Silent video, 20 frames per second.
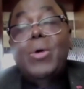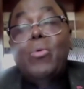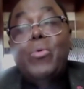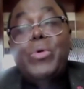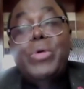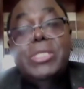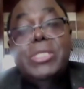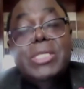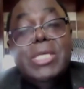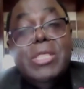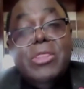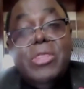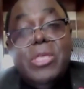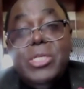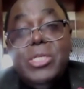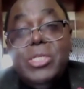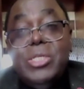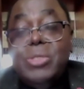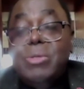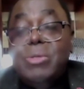We see
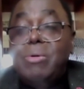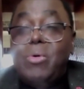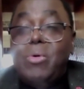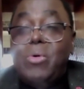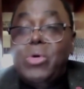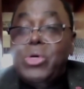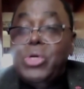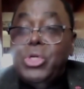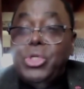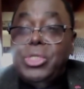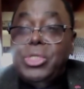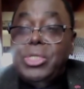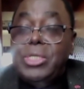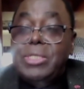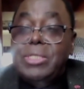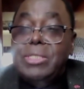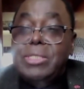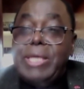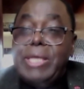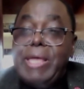these
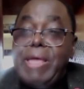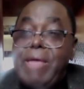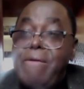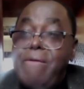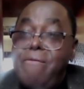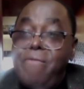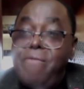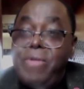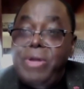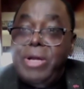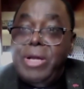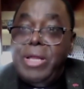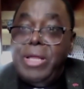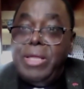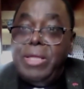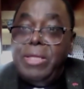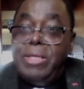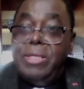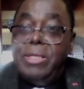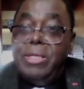conditions every
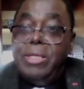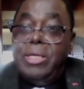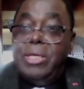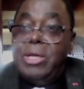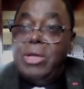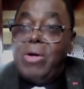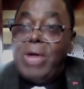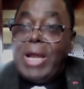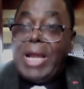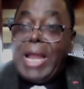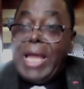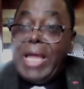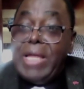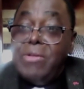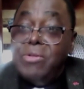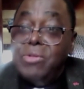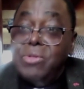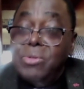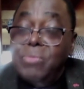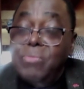day in our
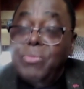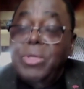lives.